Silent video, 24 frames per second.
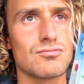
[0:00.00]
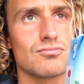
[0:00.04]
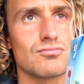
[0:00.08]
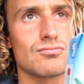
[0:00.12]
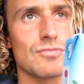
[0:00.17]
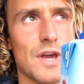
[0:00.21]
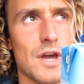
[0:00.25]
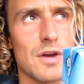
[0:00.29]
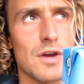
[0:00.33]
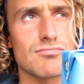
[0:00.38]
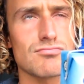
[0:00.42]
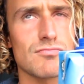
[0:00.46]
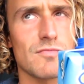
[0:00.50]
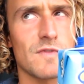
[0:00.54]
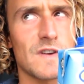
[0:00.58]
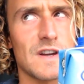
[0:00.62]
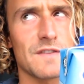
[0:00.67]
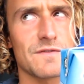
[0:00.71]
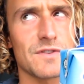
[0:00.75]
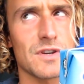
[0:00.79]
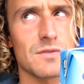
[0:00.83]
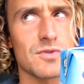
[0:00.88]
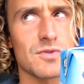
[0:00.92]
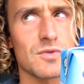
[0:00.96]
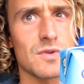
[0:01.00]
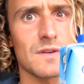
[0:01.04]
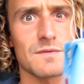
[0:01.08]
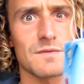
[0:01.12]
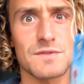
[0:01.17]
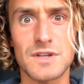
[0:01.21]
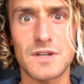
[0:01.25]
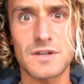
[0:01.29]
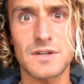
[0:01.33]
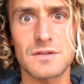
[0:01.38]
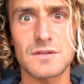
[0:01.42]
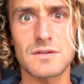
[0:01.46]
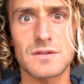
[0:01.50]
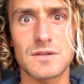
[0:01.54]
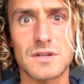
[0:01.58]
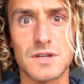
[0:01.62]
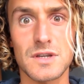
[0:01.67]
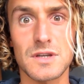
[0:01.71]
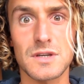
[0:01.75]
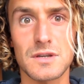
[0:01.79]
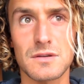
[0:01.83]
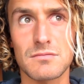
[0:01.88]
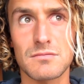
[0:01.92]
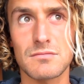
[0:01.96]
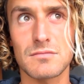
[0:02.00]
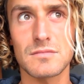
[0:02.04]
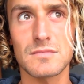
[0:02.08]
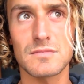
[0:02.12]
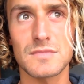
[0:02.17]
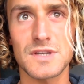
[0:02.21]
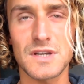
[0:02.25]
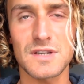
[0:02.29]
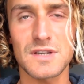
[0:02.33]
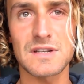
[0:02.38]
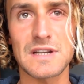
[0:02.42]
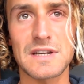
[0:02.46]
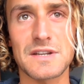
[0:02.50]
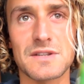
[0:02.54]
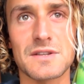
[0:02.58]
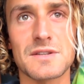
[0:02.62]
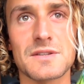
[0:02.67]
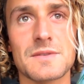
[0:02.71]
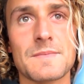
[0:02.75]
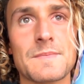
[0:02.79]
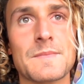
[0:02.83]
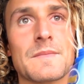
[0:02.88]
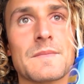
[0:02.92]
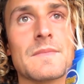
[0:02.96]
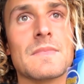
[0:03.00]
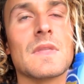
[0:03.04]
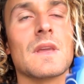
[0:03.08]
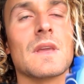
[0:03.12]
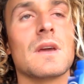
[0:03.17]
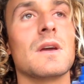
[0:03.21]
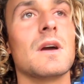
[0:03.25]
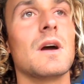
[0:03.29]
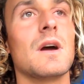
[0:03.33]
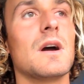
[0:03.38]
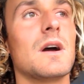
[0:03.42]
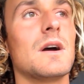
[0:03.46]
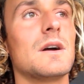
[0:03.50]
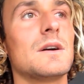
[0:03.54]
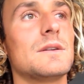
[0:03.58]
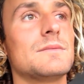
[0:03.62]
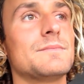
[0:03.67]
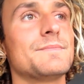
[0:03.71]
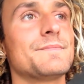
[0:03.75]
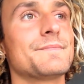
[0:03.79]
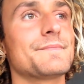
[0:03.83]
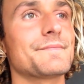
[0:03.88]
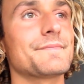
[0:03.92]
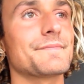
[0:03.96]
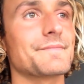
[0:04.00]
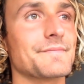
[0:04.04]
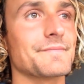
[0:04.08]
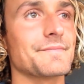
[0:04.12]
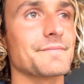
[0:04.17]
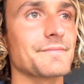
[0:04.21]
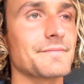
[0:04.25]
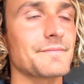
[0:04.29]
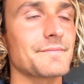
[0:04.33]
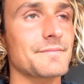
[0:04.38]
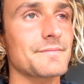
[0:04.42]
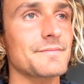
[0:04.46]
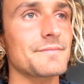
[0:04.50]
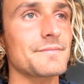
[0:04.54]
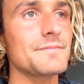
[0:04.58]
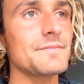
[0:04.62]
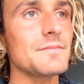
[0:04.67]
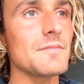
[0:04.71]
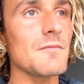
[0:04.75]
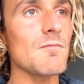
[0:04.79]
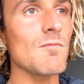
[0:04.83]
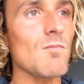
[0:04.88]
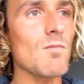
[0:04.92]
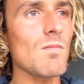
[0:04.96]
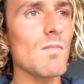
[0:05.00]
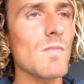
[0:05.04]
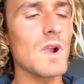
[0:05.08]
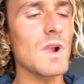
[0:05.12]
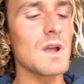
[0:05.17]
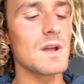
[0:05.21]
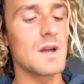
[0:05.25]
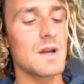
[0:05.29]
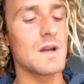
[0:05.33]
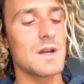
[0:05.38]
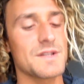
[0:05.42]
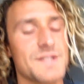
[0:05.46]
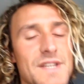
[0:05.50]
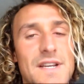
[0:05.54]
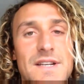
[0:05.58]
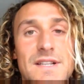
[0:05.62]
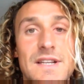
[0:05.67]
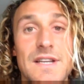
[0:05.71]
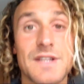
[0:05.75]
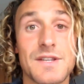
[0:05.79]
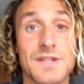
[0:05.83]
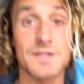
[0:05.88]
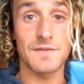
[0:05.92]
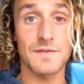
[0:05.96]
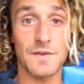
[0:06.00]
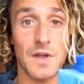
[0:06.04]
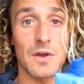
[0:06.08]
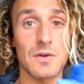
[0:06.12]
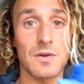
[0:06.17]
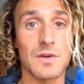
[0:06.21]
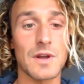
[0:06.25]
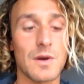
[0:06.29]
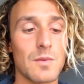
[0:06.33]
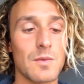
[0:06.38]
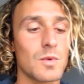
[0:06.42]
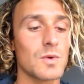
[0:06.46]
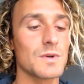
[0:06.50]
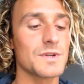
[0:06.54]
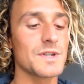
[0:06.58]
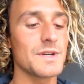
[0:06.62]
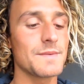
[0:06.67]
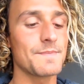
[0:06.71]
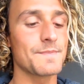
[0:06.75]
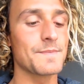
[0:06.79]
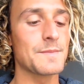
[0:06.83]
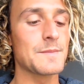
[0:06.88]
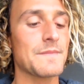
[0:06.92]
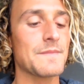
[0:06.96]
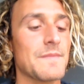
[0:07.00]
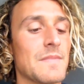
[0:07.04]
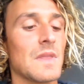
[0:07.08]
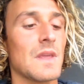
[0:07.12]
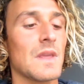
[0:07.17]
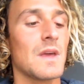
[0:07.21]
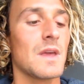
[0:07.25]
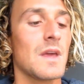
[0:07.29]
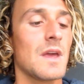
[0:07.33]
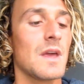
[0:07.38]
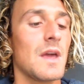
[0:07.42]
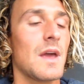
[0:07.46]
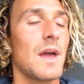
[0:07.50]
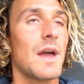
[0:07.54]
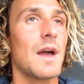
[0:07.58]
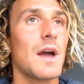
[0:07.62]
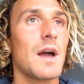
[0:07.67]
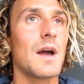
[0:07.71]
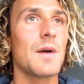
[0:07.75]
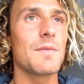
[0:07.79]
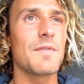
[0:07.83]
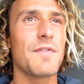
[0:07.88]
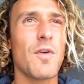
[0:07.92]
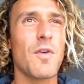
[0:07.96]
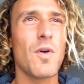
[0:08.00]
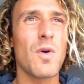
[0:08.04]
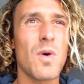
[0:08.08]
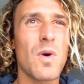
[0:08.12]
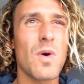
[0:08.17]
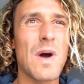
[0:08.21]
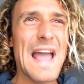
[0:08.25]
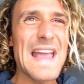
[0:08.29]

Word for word: yeah, 5 times 12, 60, 6 litres. Um, uh, 6 litres of coconut water. Uh, for